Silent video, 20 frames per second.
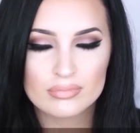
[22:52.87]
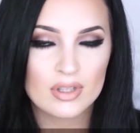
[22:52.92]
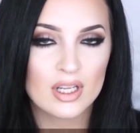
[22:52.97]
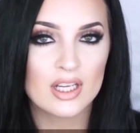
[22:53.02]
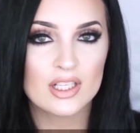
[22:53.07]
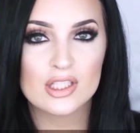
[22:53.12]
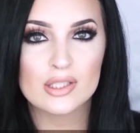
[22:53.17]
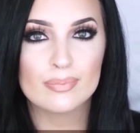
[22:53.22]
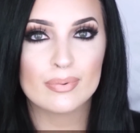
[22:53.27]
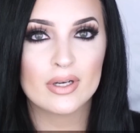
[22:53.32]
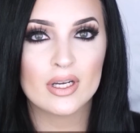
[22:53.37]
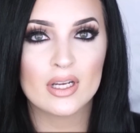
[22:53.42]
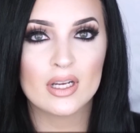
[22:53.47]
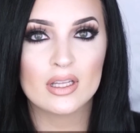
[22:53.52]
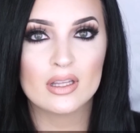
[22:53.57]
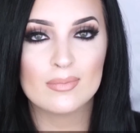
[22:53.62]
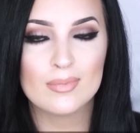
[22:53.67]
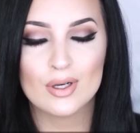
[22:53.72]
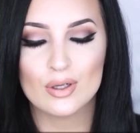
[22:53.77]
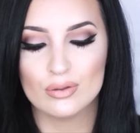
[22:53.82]
And I just put it
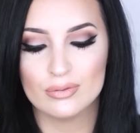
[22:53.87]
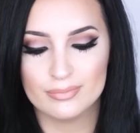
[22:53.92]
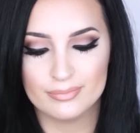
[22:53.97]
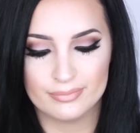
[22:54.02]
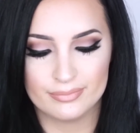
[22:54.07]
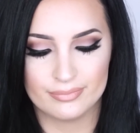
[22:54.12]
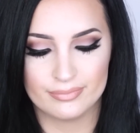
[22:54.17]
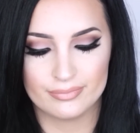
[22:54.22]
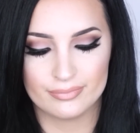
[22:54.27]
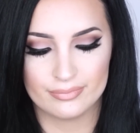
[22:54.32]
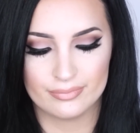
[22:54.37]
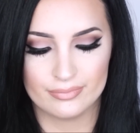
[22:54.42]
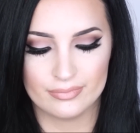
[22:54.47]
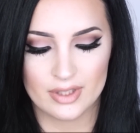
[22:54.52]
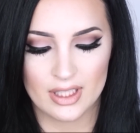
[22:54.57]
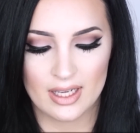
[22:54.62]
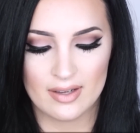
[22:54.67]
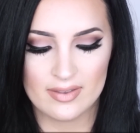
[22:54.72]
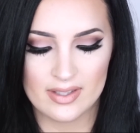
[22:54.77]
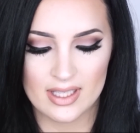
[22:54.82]
in the middle.
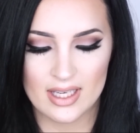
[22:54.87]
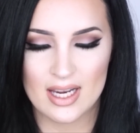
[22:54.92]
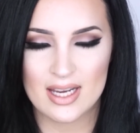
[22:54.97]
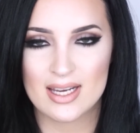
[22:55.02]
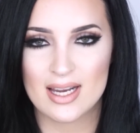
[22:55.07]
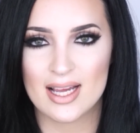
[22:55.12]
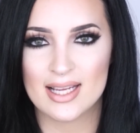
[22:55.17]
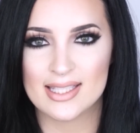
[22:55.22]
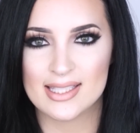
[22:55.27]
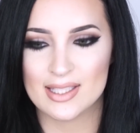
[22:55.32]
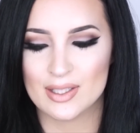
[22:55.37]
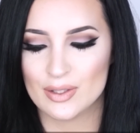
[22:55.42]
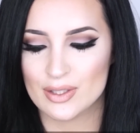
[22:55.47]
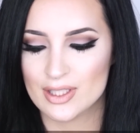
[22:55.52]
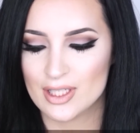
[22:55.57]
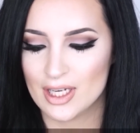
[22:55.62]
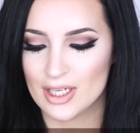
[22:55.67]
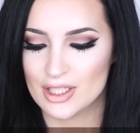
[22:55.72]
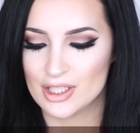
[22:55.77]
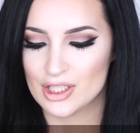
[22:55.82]
Gives it a nice little
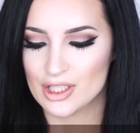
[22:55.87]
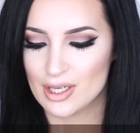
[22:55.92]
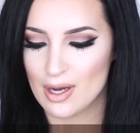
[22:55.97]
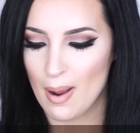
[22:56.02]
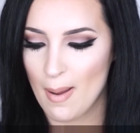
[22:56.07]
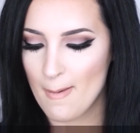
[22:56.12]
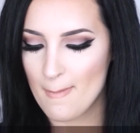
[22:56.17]
touch.